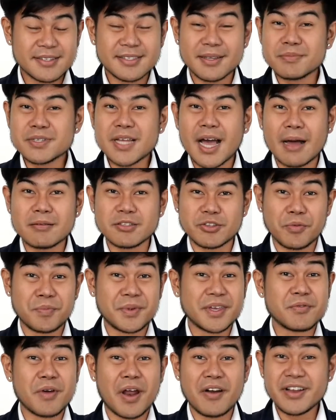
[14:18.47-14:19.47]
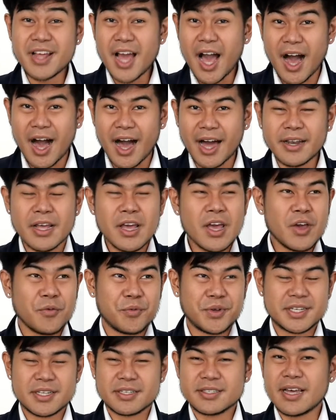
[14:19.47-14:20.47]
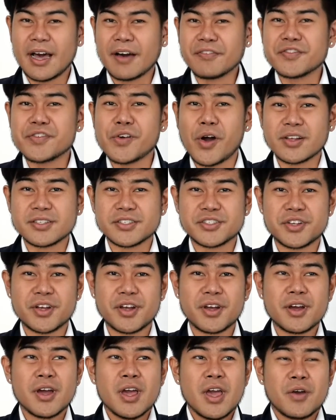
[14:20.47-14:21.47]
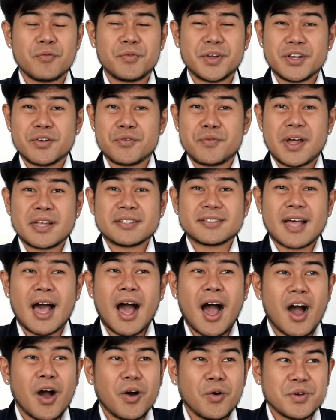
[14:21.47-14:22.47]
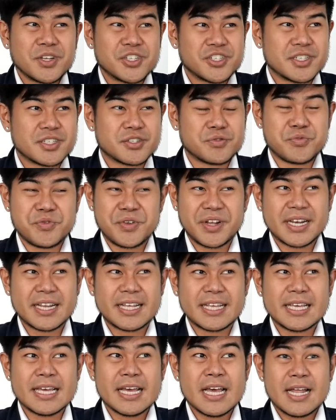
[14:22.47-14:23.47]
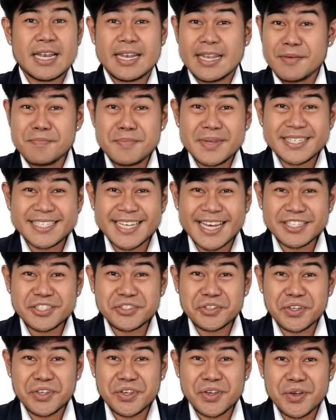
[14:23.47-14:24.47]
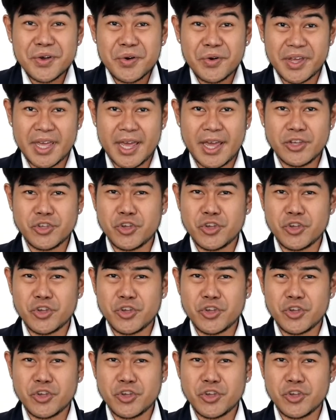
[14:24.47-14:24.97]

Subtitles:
Sometimes it will be very hard with the tough roster, with the rest hour which is really limited to you, okay.